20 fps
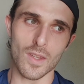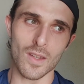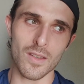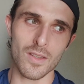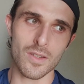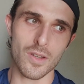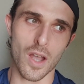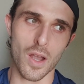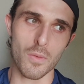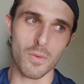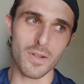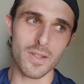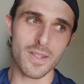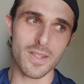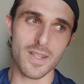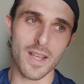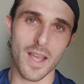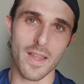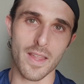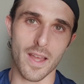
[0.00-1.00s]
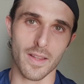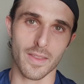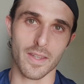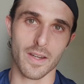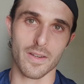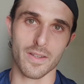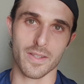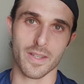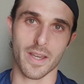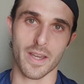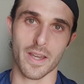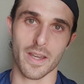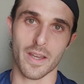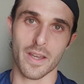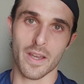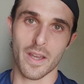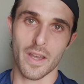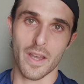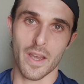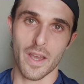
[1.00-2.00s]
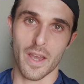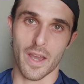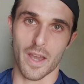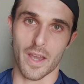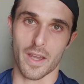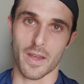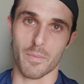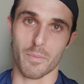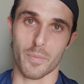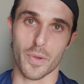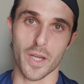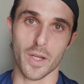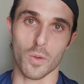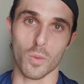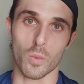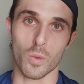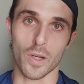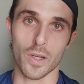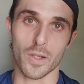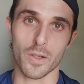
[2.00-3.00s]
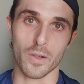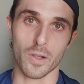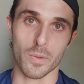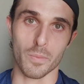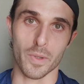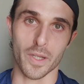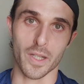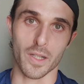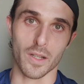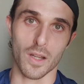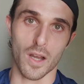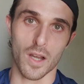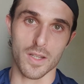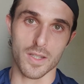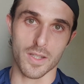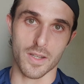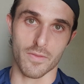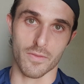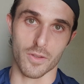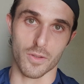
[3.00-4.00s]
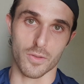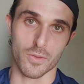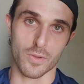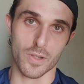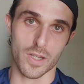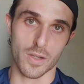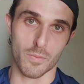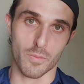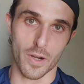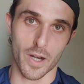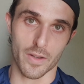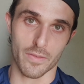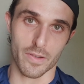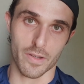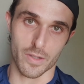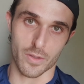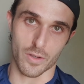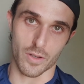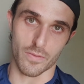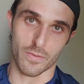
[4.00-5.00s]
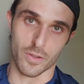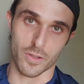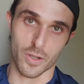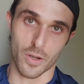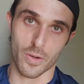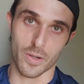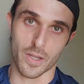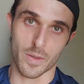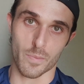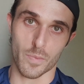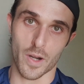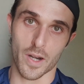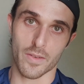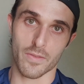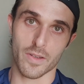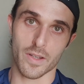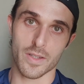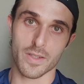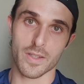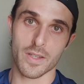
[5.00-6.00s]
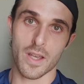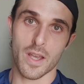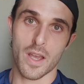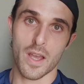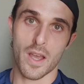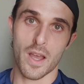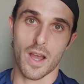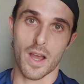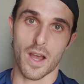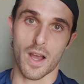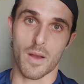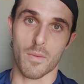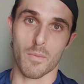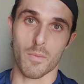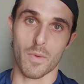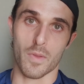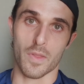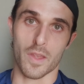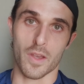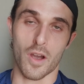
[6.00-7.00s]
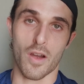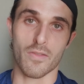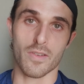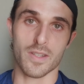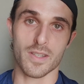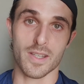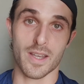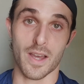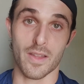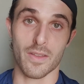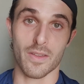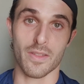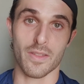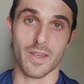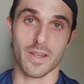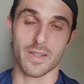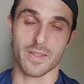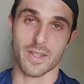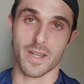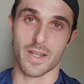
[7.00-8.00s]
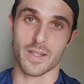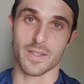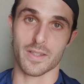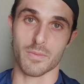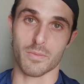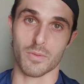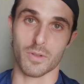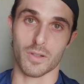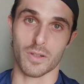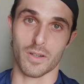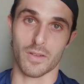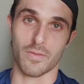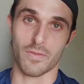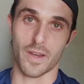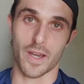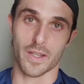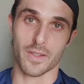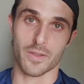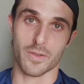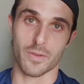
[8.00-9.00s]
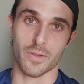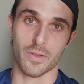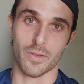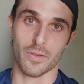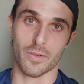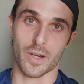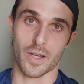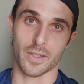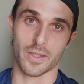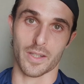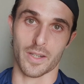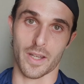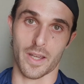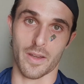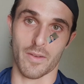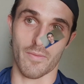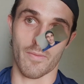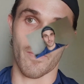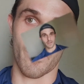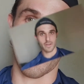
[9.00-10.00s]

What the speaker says: So I wouldn't say that there's a big win or a big loss if you do eat breakfast or if you don't eat breakfast. There are obviously other things that will affect you throughout the day.